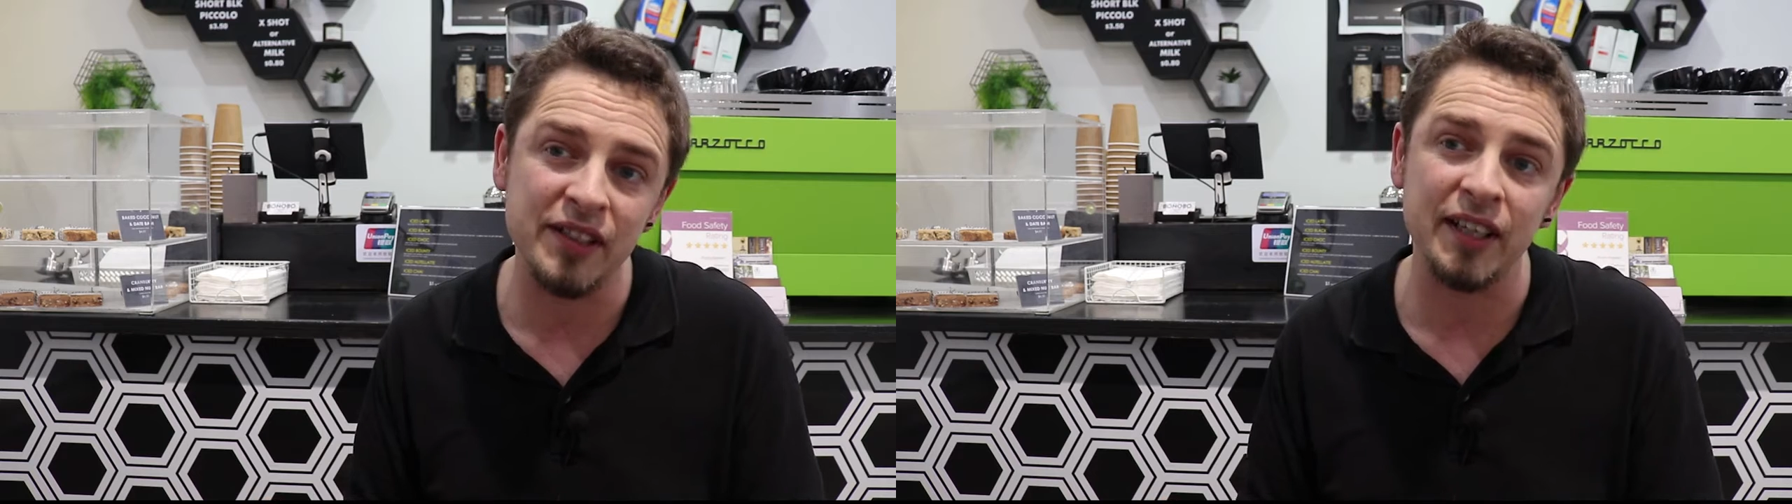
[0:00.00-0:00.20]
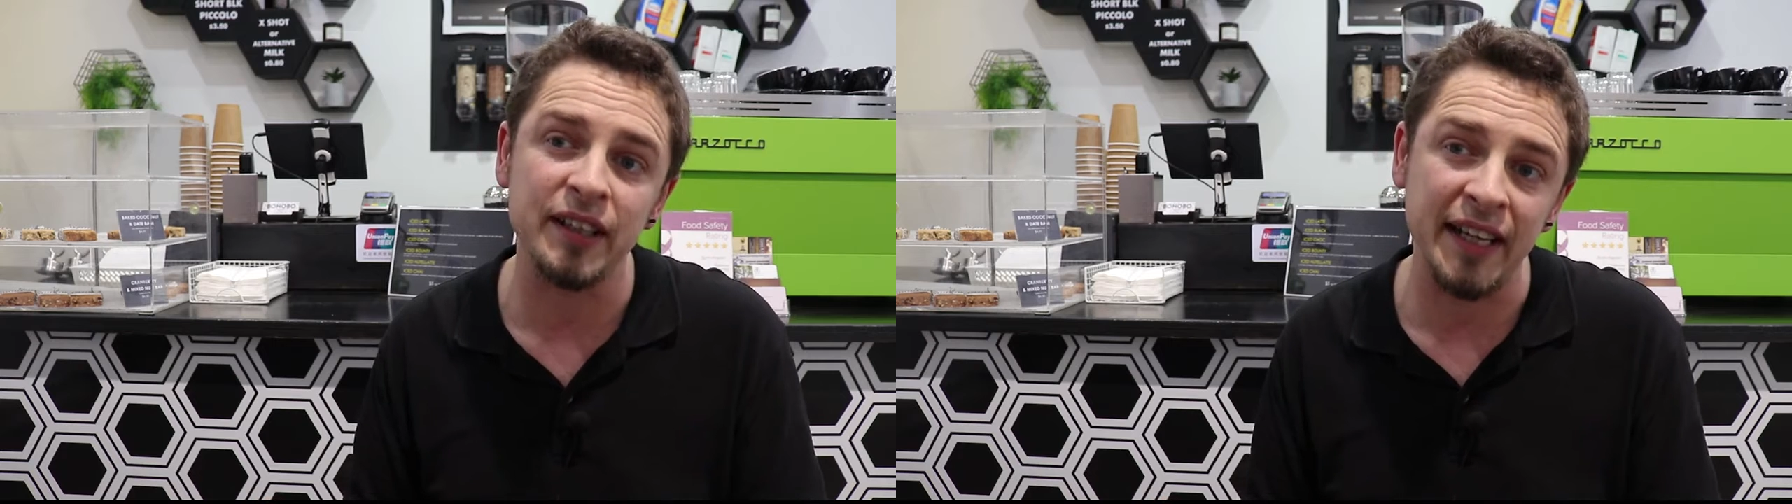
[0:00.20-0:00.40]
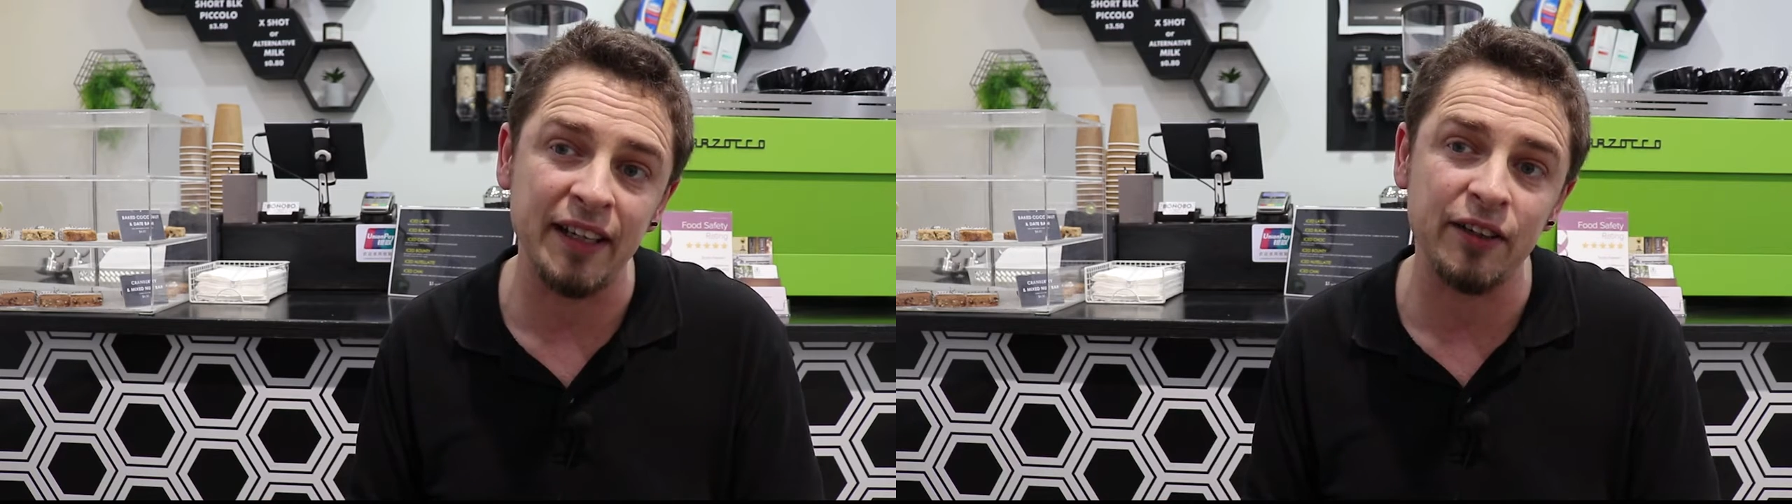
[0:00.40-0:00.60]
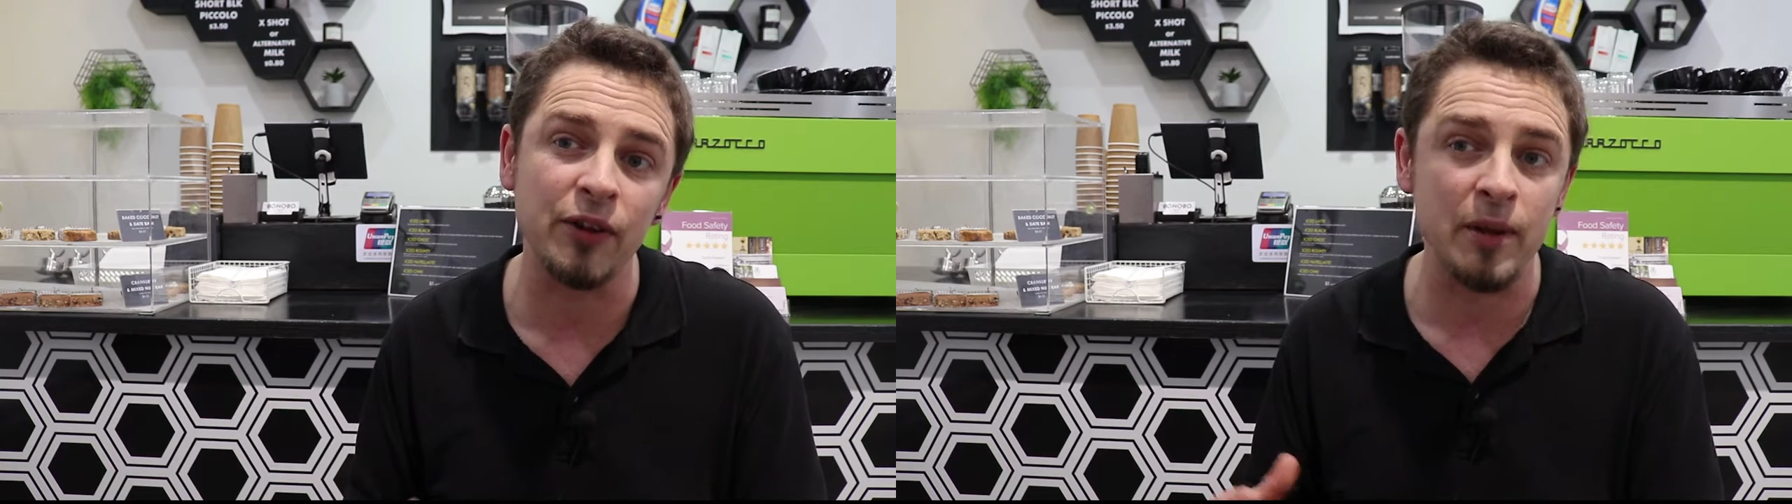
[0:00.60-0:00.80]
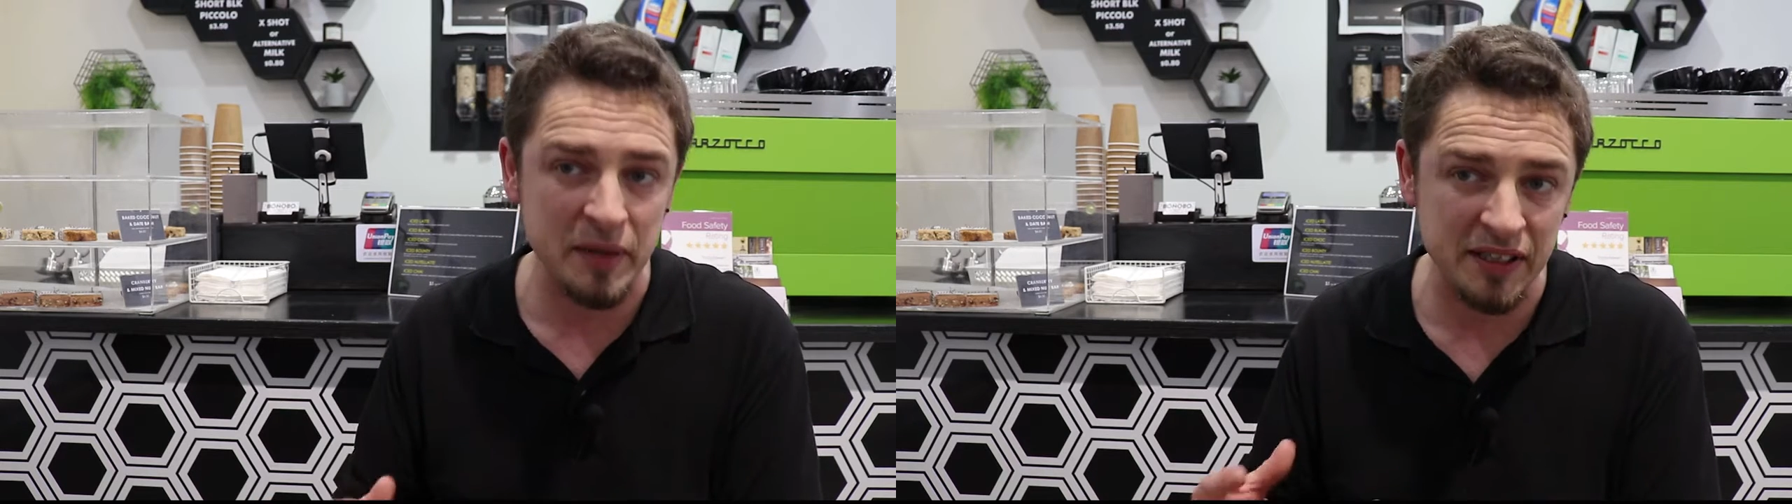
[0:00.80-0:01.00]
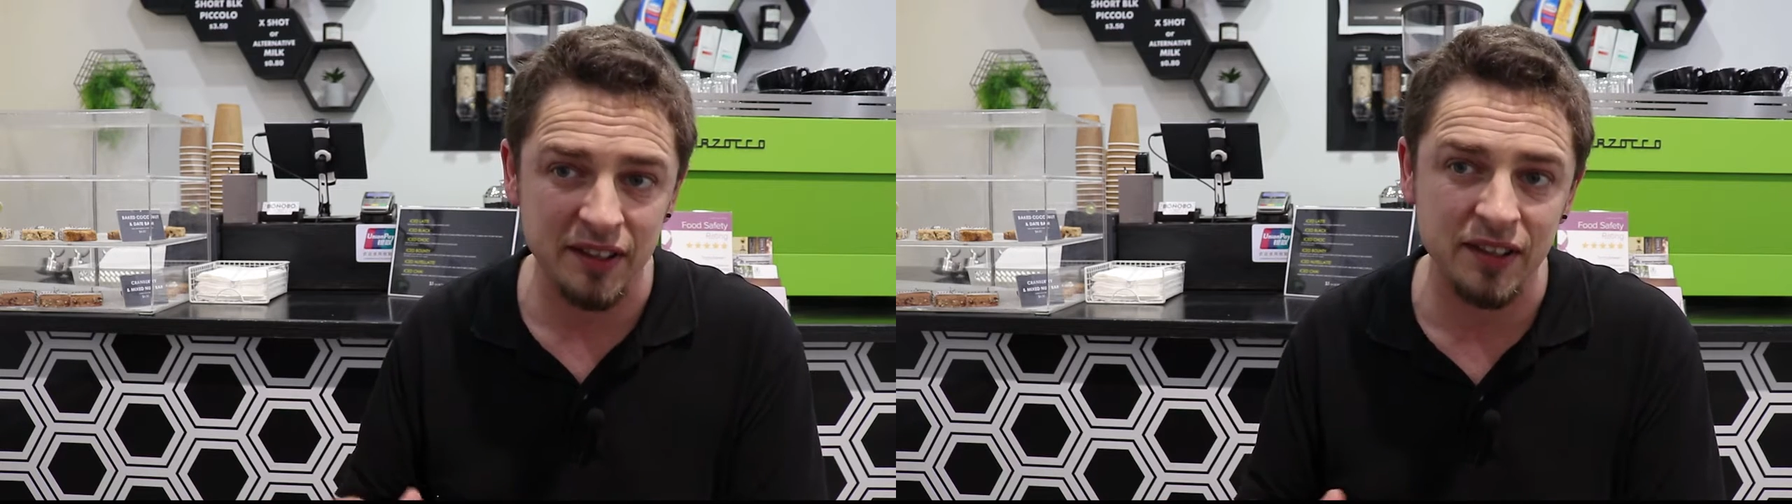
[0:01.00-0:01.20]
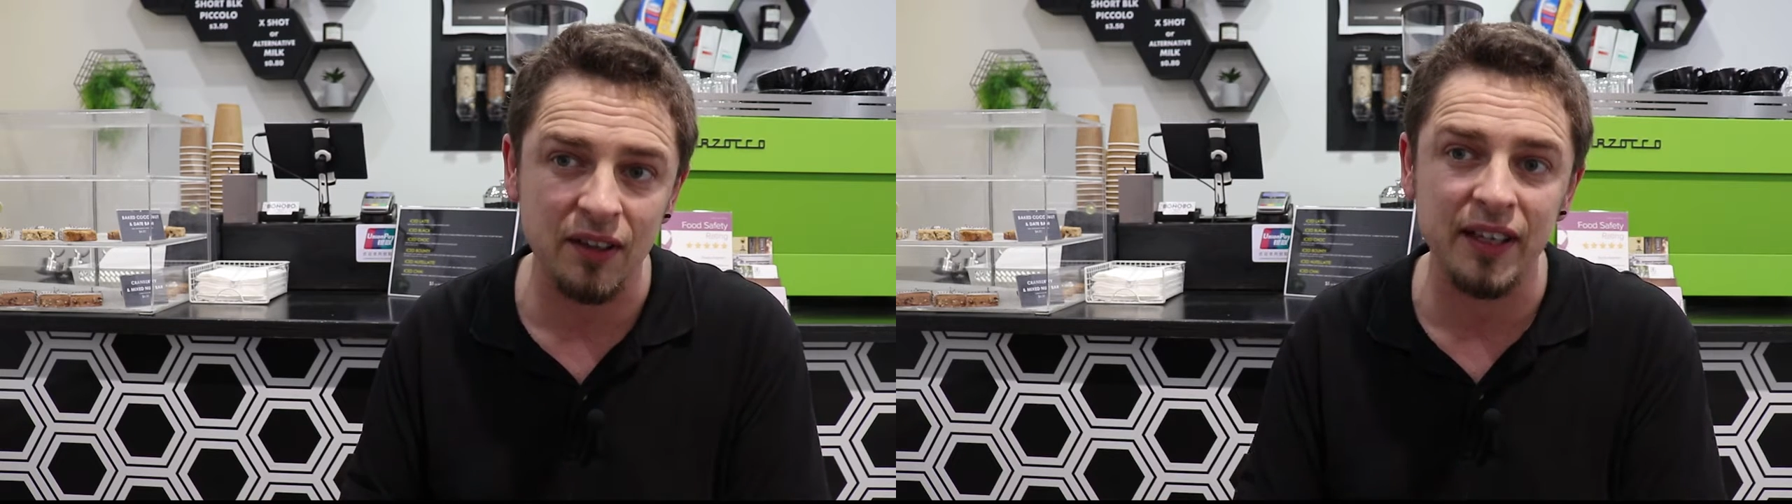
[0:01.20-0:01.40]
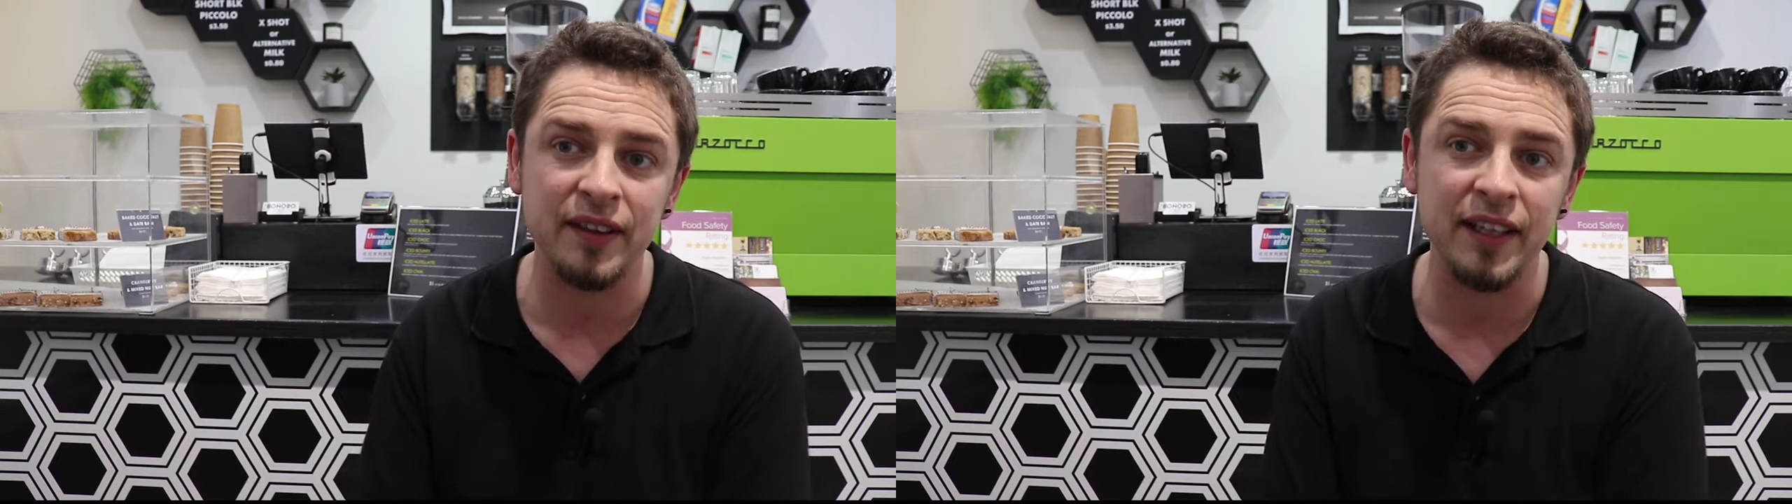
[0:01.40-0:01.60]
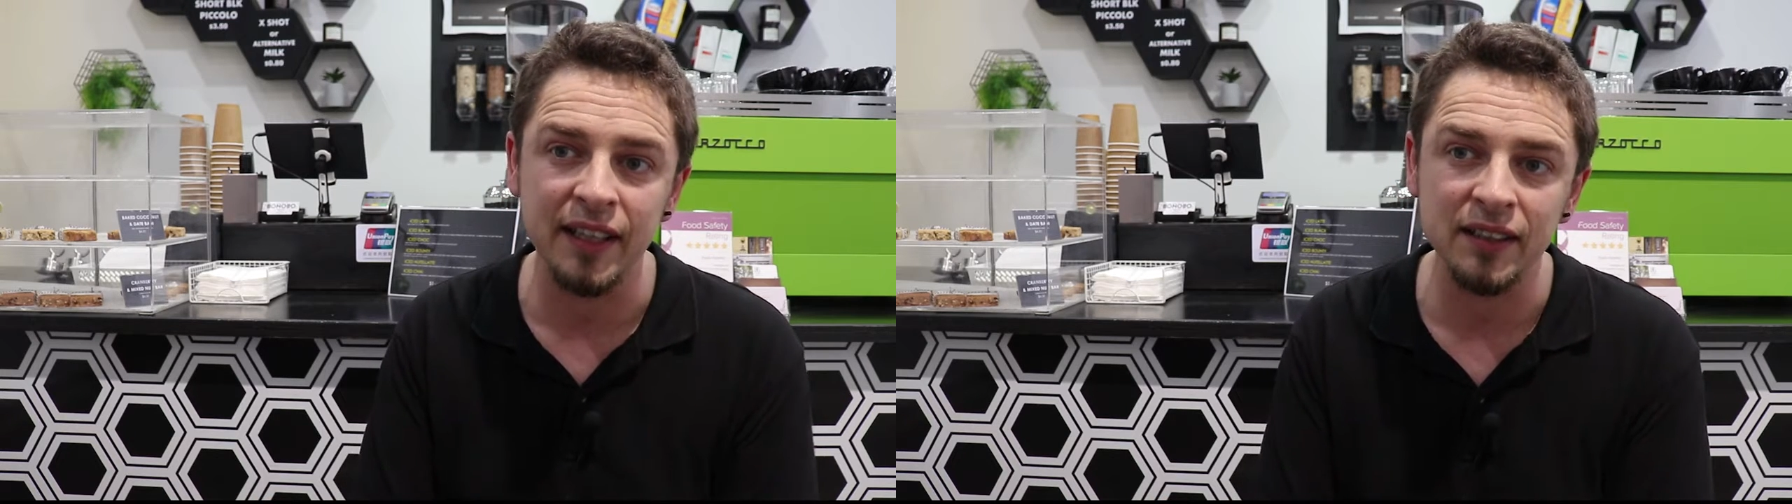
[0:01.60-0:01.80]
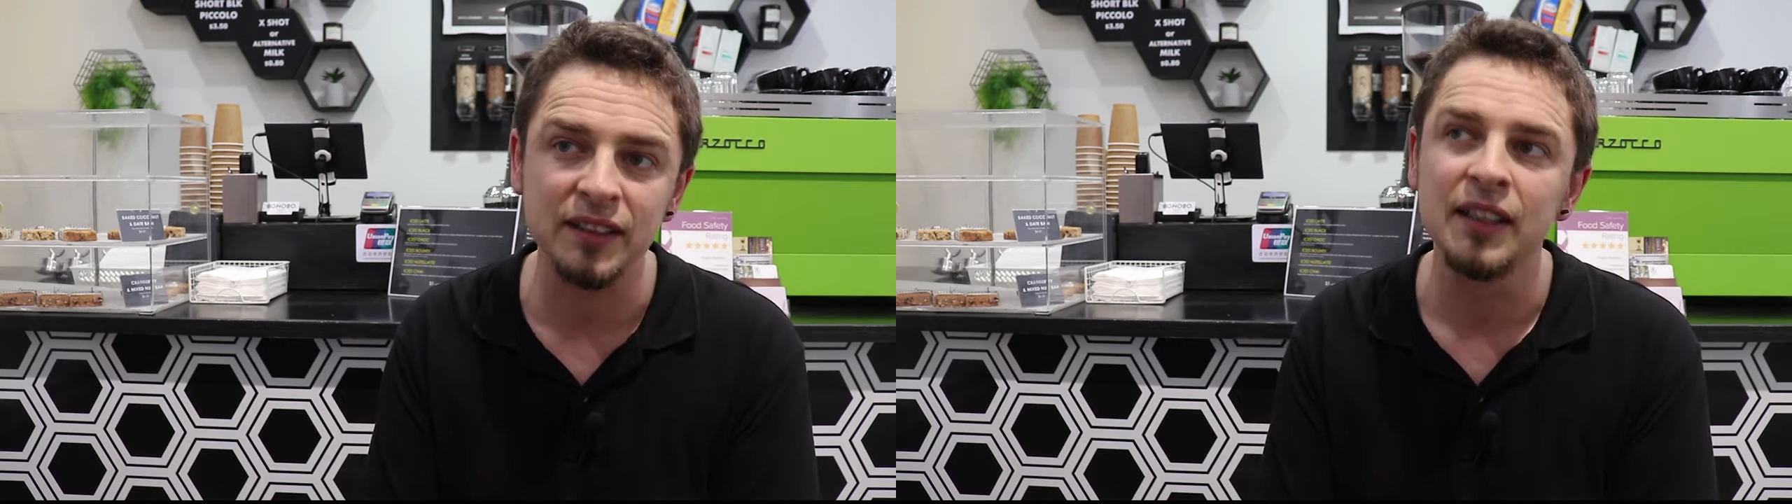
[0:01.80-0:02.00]
that are needed on the business side of
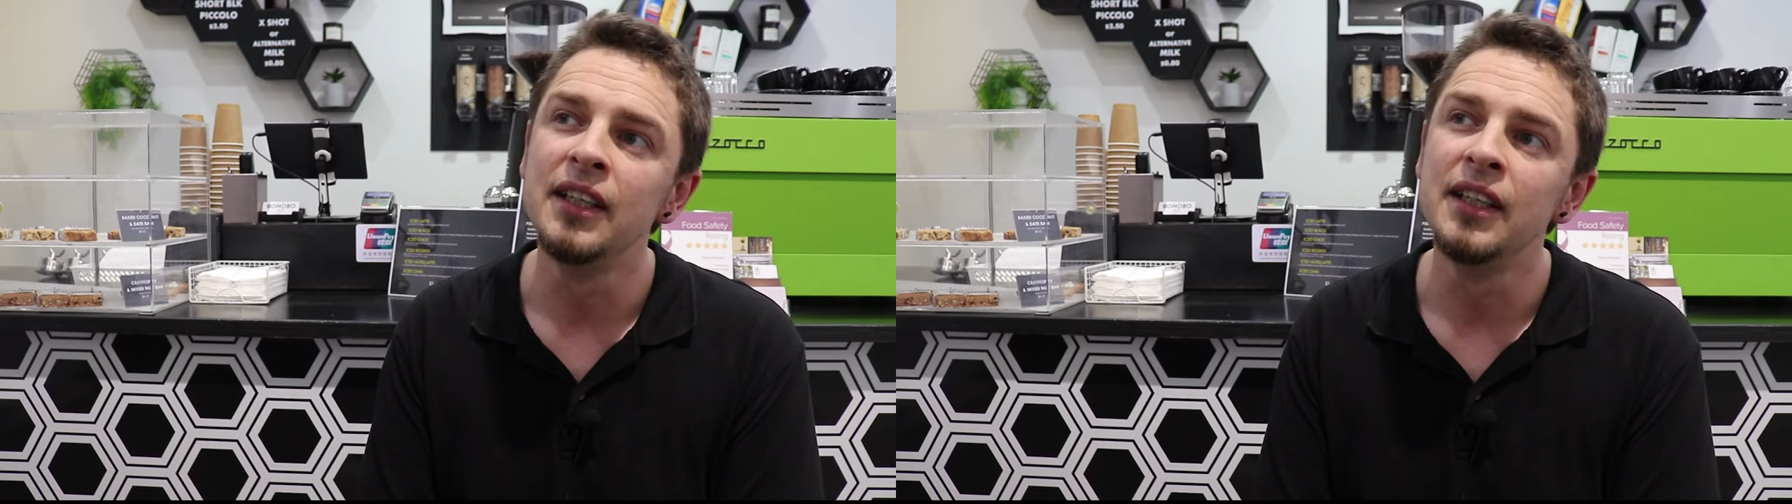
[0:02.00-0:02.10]
things.